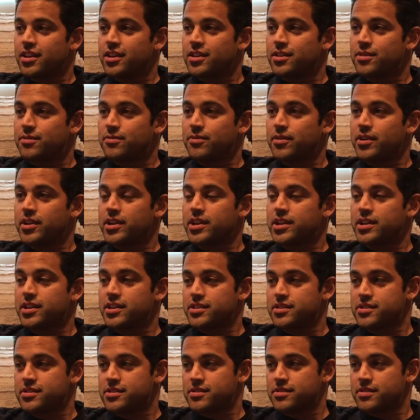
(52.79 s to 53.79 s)
It's funny
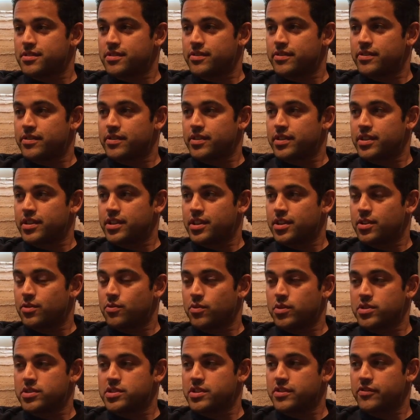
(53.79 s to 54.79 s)
because it
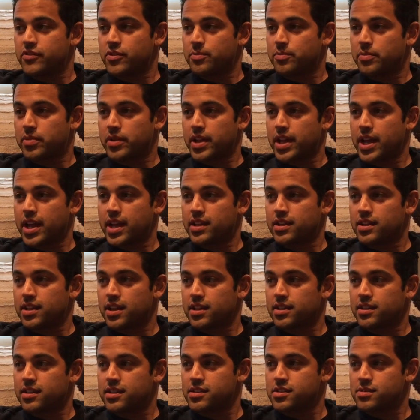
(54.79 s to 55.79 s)
wasn't even planned
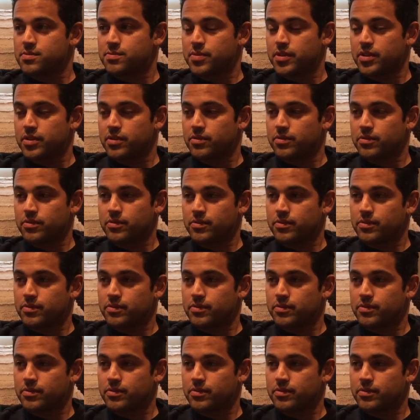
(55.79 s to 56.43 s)
like this, but